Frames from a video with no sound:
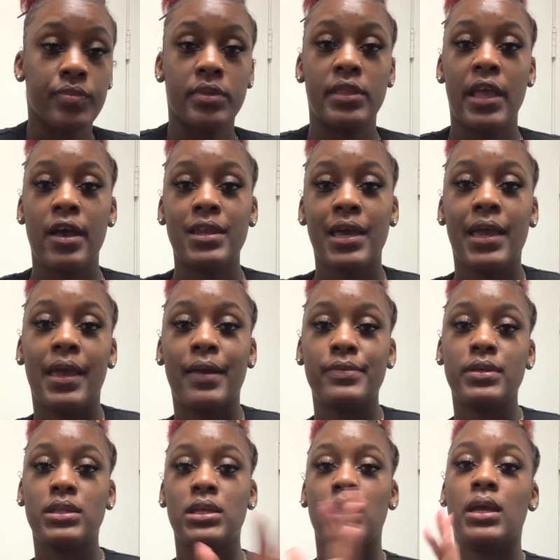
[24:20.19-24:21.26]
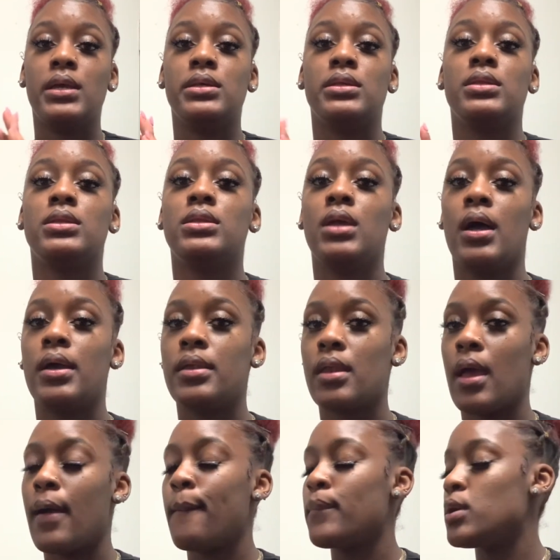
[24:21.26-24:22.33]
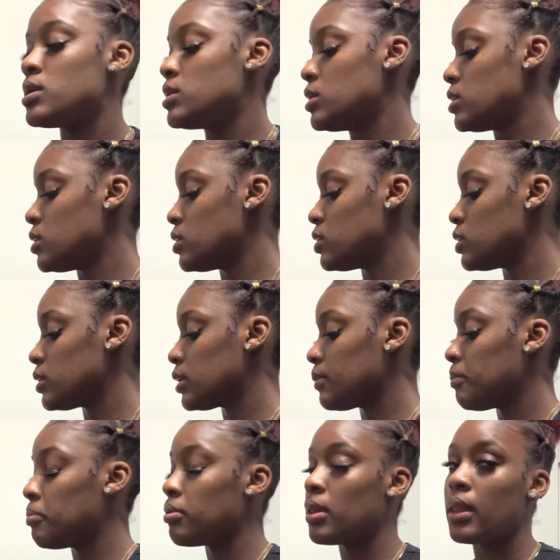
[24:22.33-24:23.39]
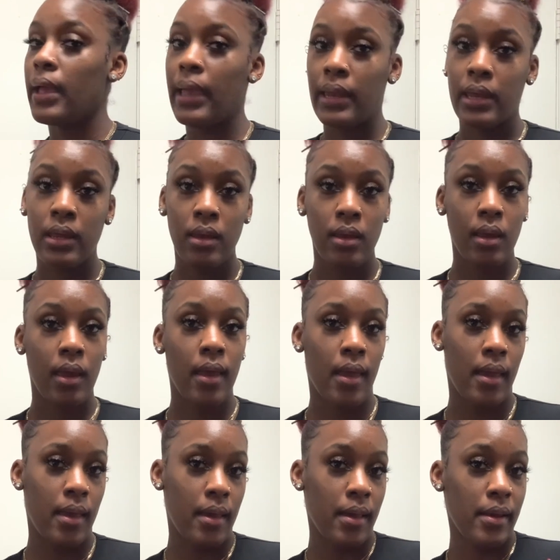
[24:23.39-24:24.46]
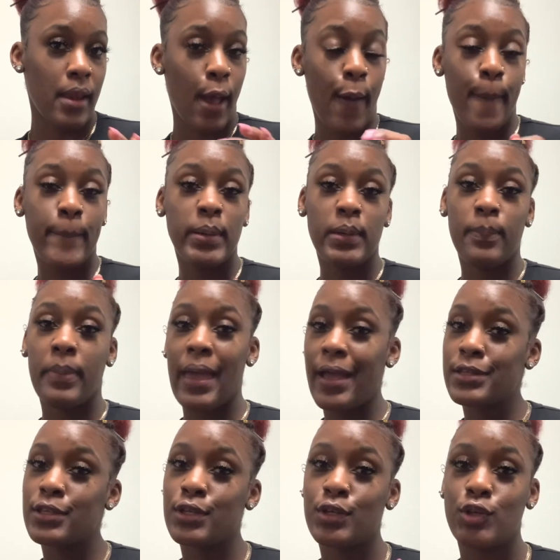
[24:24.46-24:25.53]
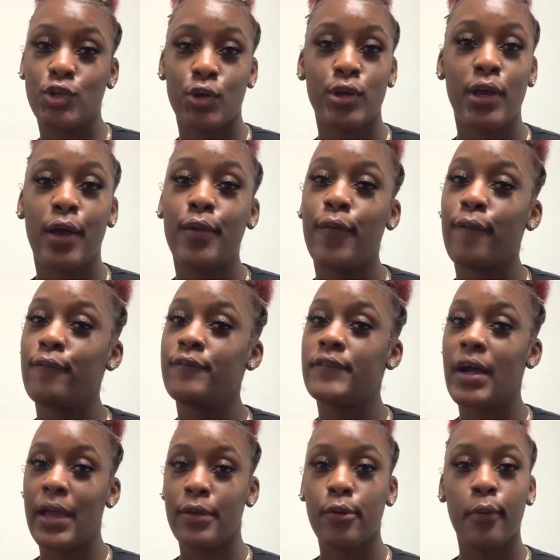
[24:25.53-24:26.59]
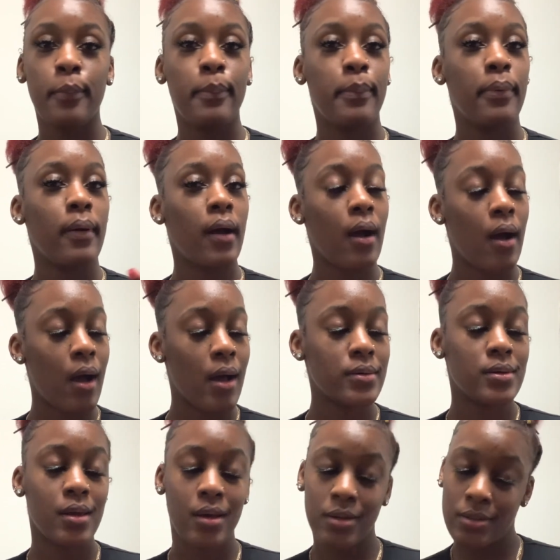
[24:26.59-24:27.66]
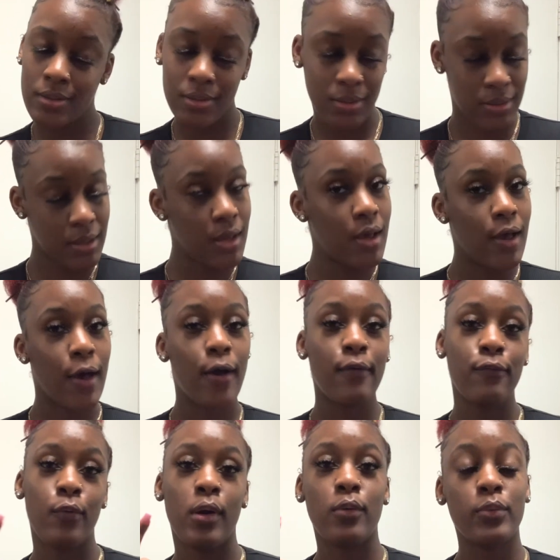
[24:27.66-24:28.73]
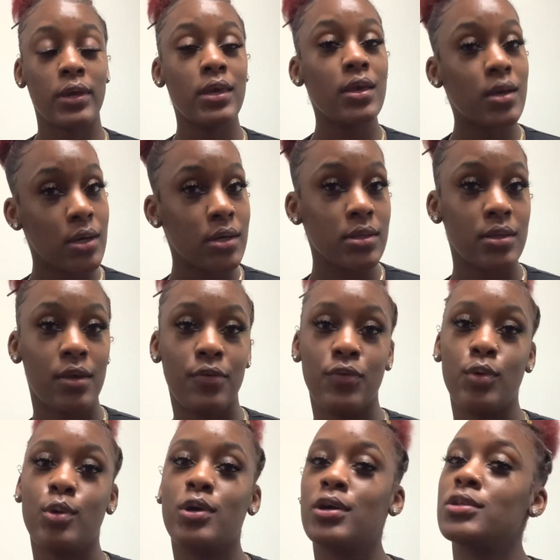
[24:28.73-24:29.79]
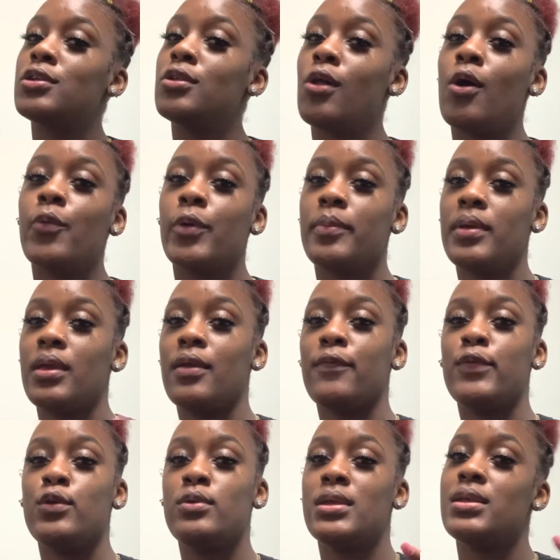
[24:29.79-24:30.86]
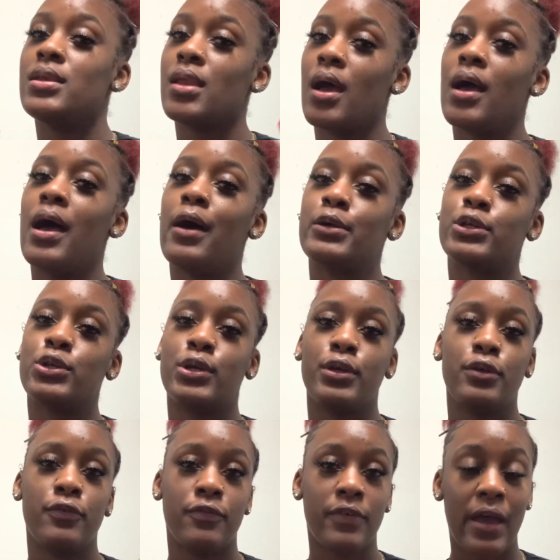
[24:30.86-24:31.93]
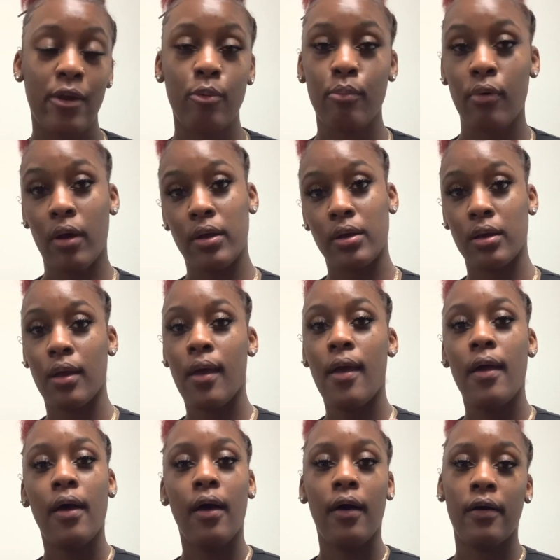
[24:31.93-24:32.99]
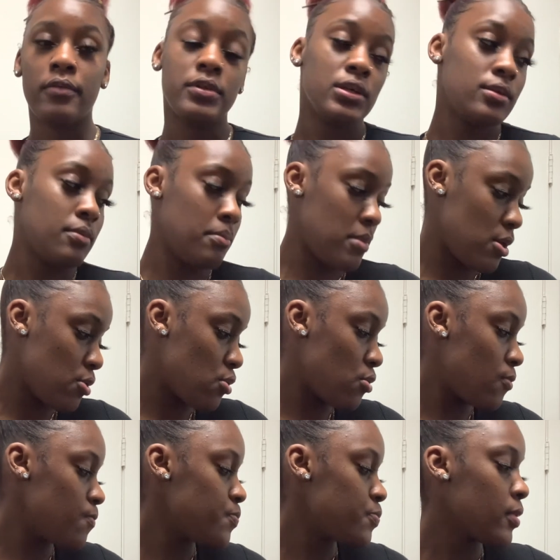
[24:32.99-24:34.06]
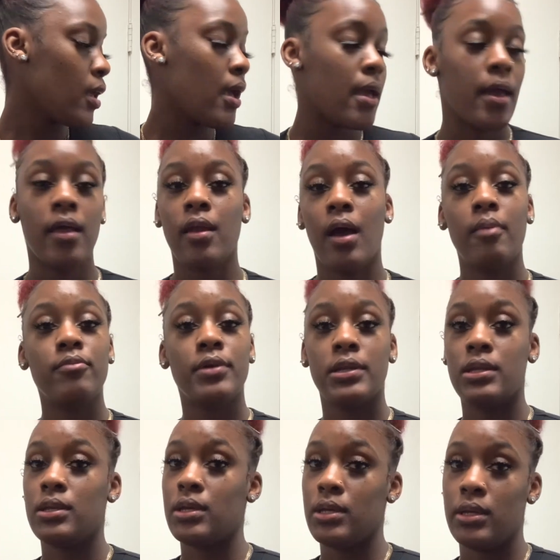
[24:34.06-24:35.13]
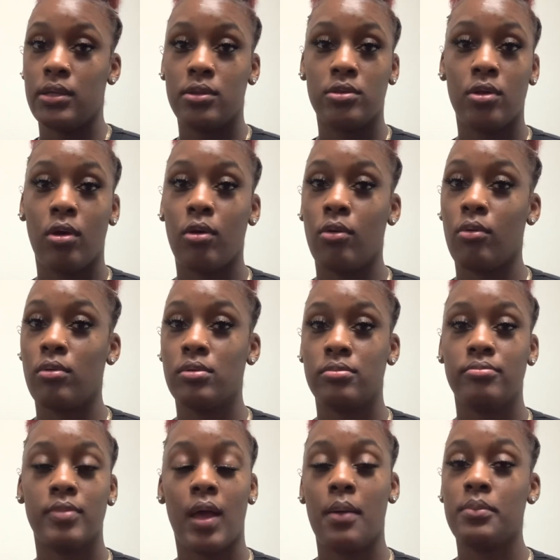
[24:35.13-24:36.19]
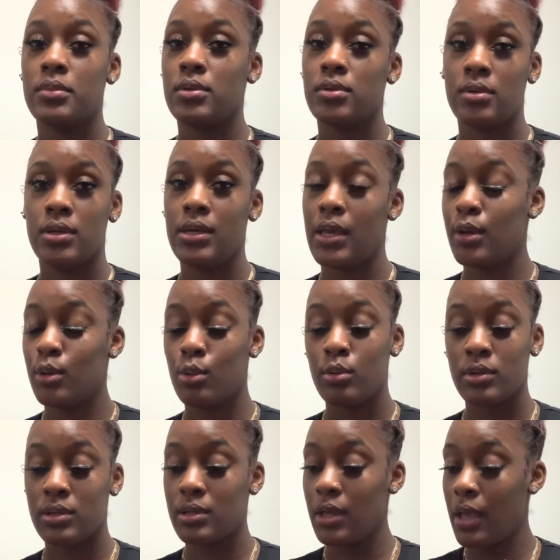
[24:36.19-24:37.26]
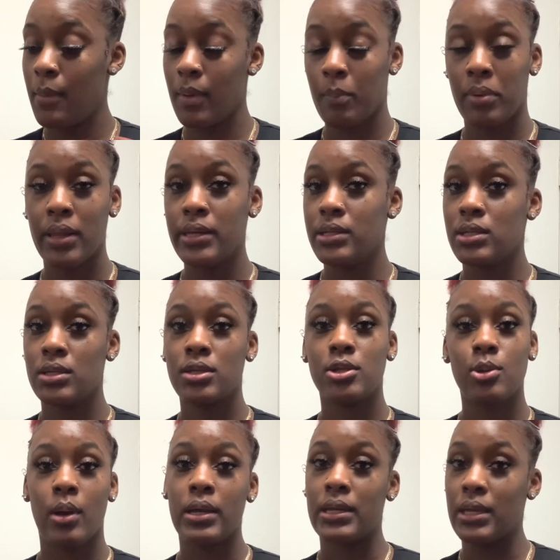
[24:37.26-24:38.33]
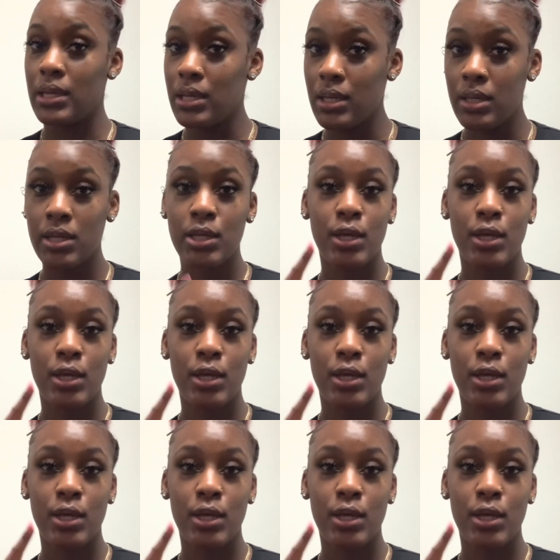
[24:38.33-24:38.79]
Now that everything is done, I'm gonna plate it and I'll be back to show y'all the final product of what we cooked. If you cooked along with me, if you did not, I'll show you the final product of this meal. And I'm ready to eat, so I'm gonna get going, plate this so I can eat.